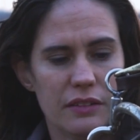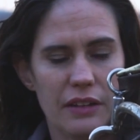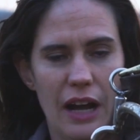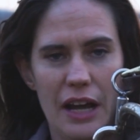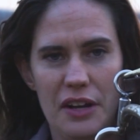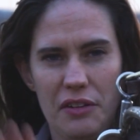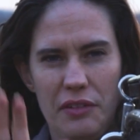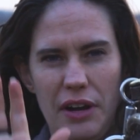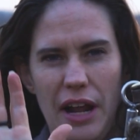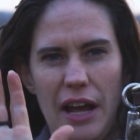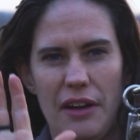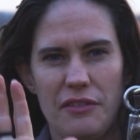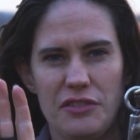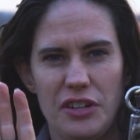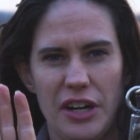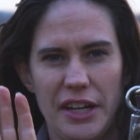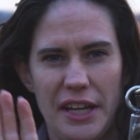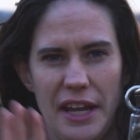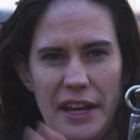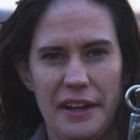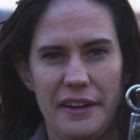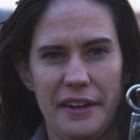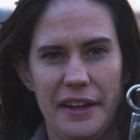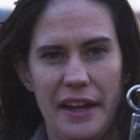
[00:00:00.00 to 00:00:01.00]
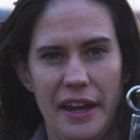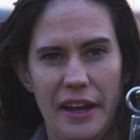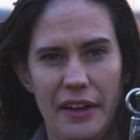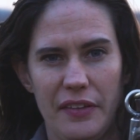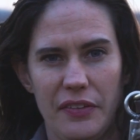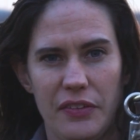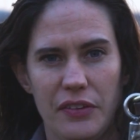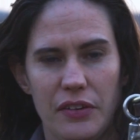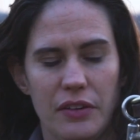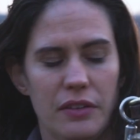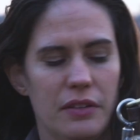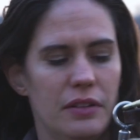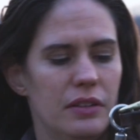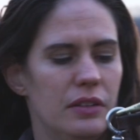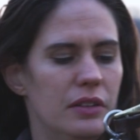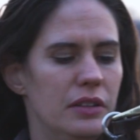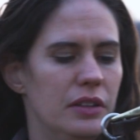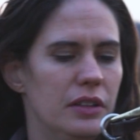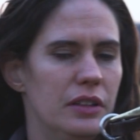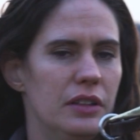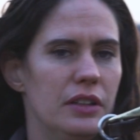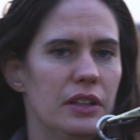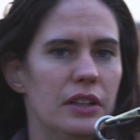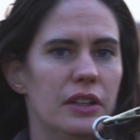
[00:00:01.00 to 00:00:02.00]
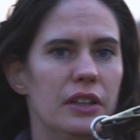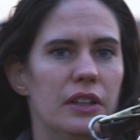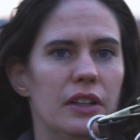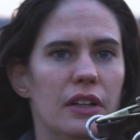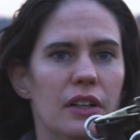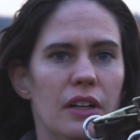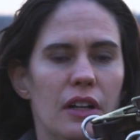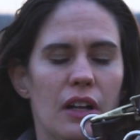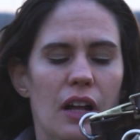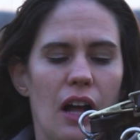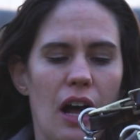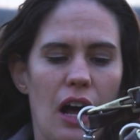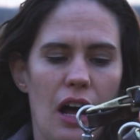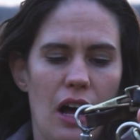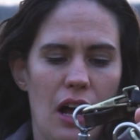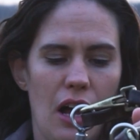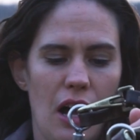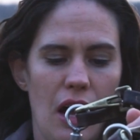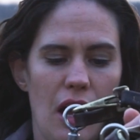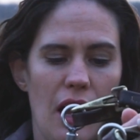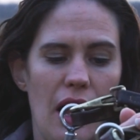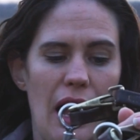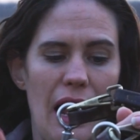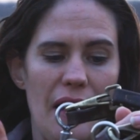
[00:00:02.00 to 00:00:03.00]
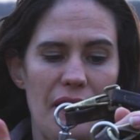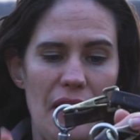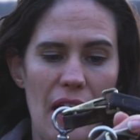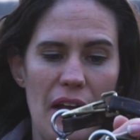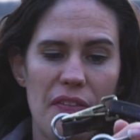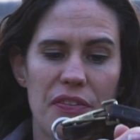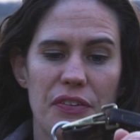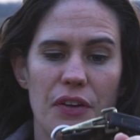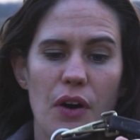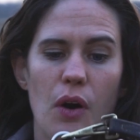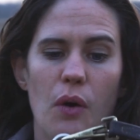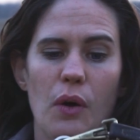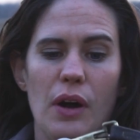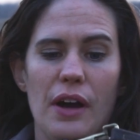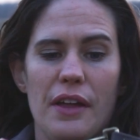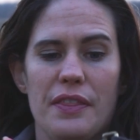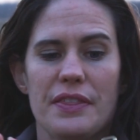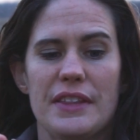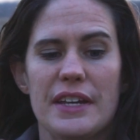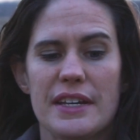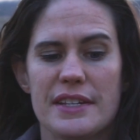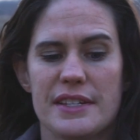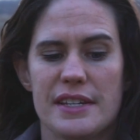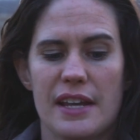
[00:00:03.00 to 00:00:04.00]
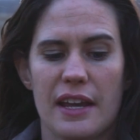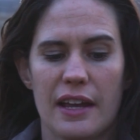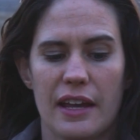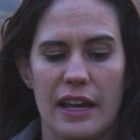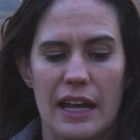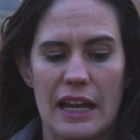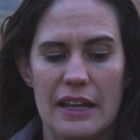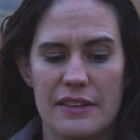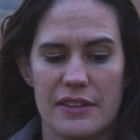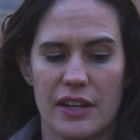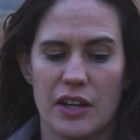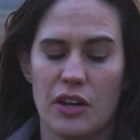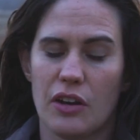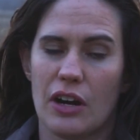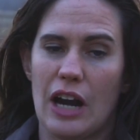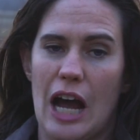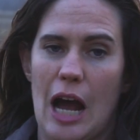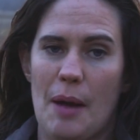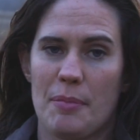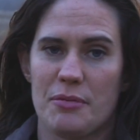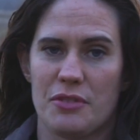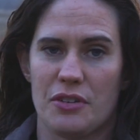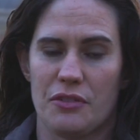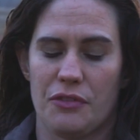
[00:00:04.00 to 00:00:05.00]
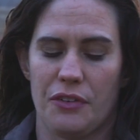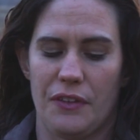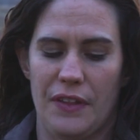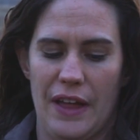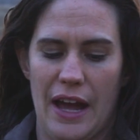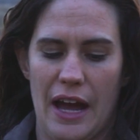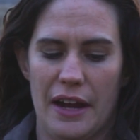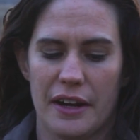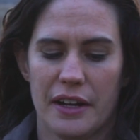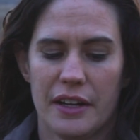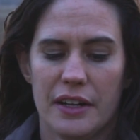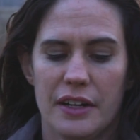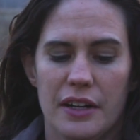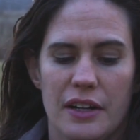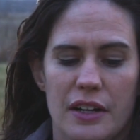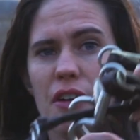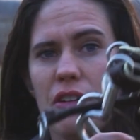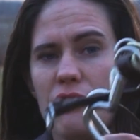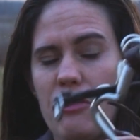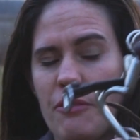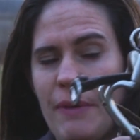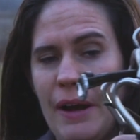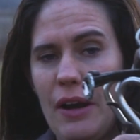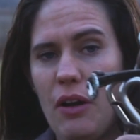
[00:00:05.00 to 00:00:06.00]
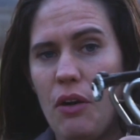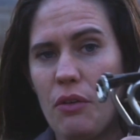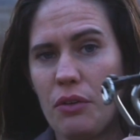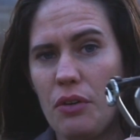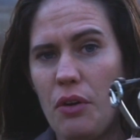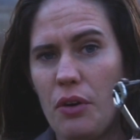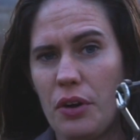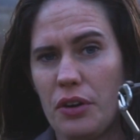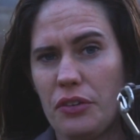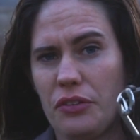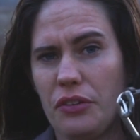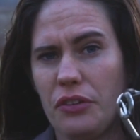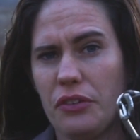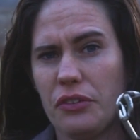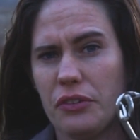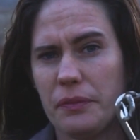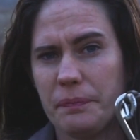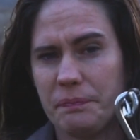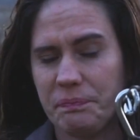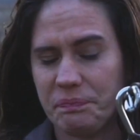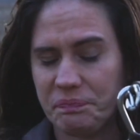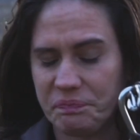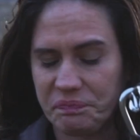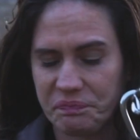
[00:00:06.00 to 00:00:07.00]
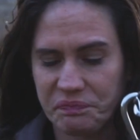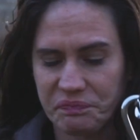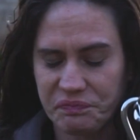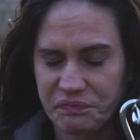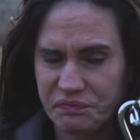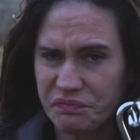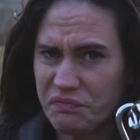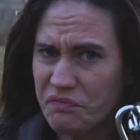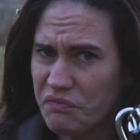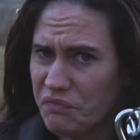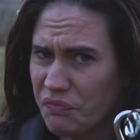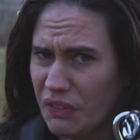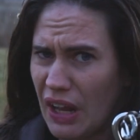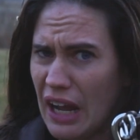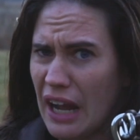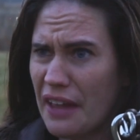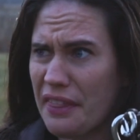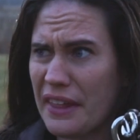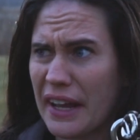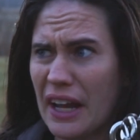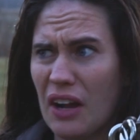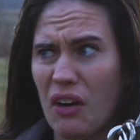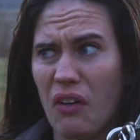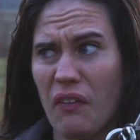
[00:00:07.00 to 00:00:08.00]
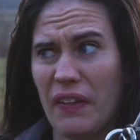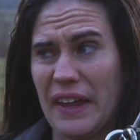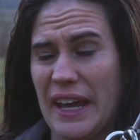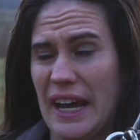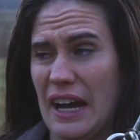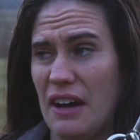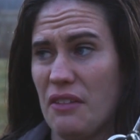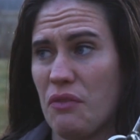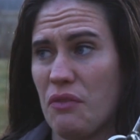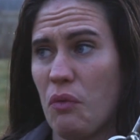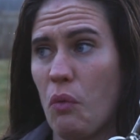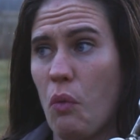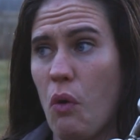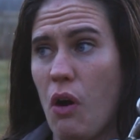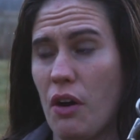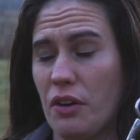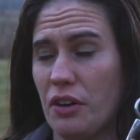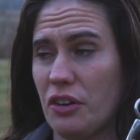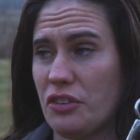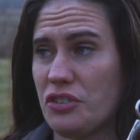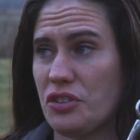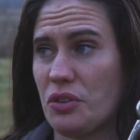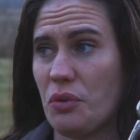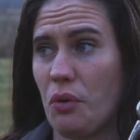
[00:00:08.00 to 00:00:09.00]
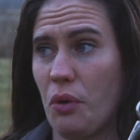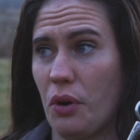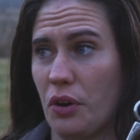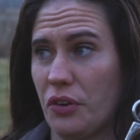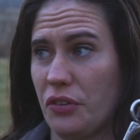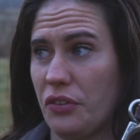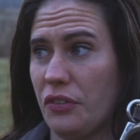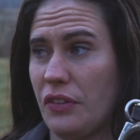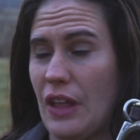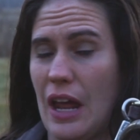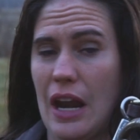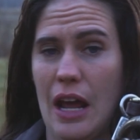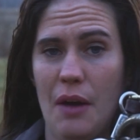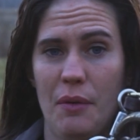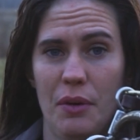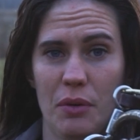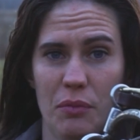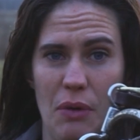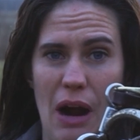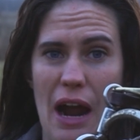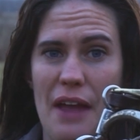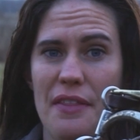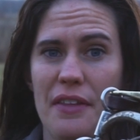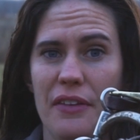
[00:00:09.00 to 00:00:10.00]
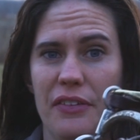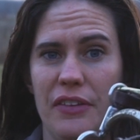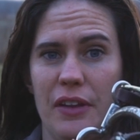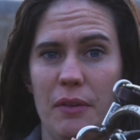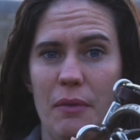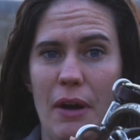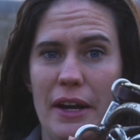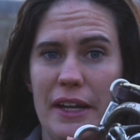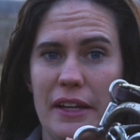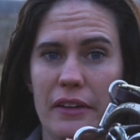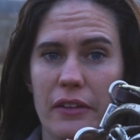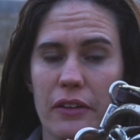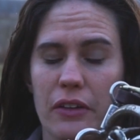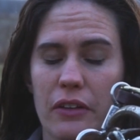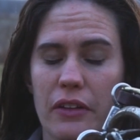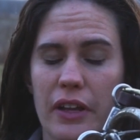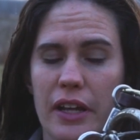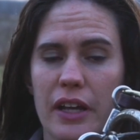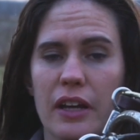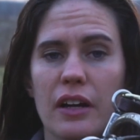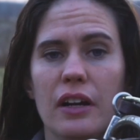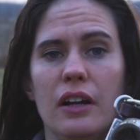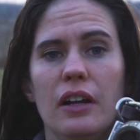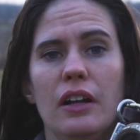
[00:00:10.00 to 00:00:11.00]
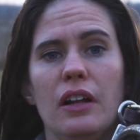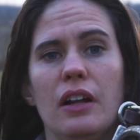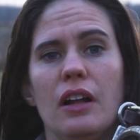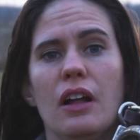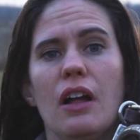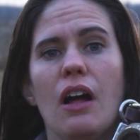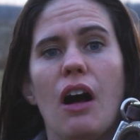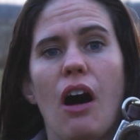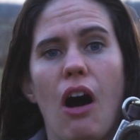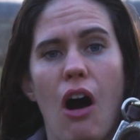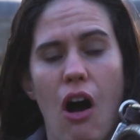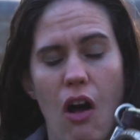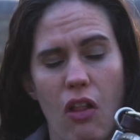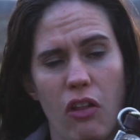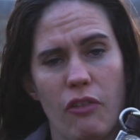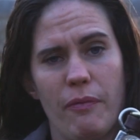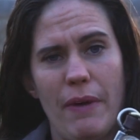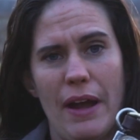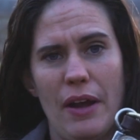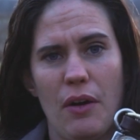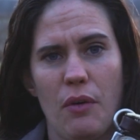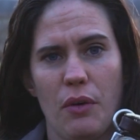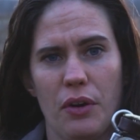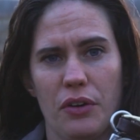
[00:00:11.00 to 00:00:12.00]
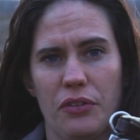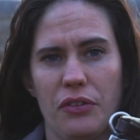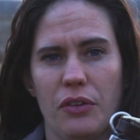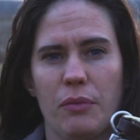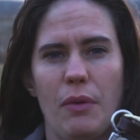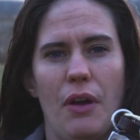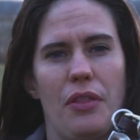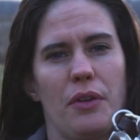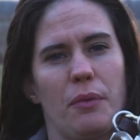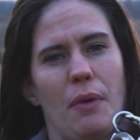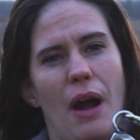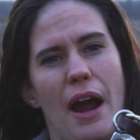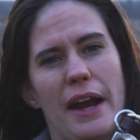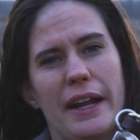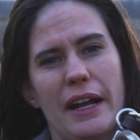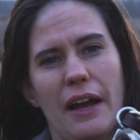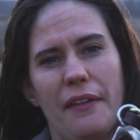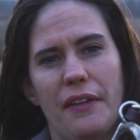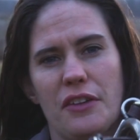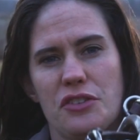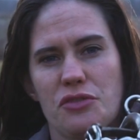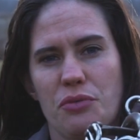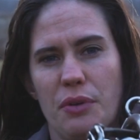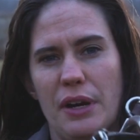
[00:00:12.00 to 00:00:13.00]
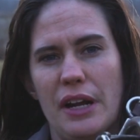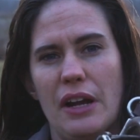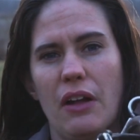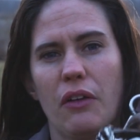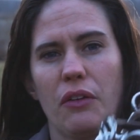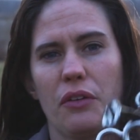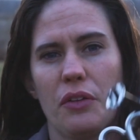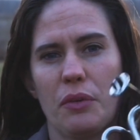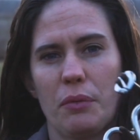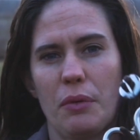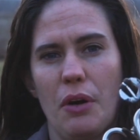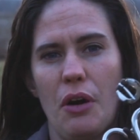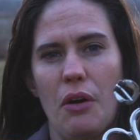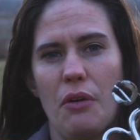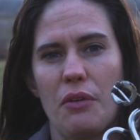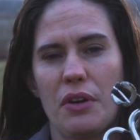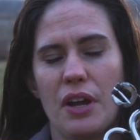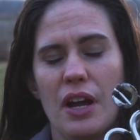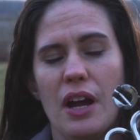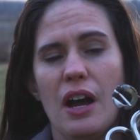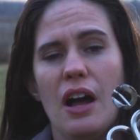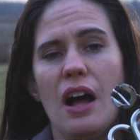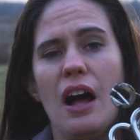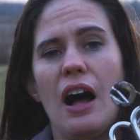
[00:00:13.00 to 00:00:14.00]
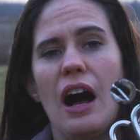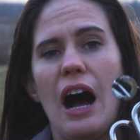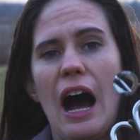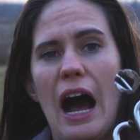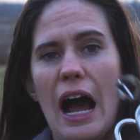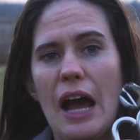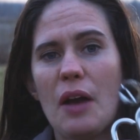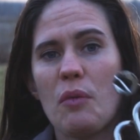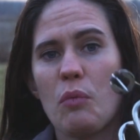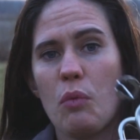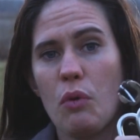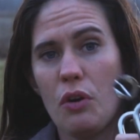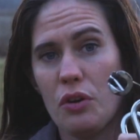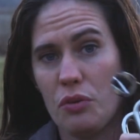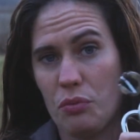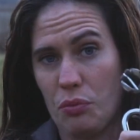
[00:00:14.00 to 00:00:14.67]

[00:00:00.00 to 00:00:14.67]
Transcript: I don't have gigantic hands. And so this is a good option for that. For my own horses, I think I only have 1 or 2 horses that I would ride this in regularly. All of my horses, whether riding on the trail or the road, I would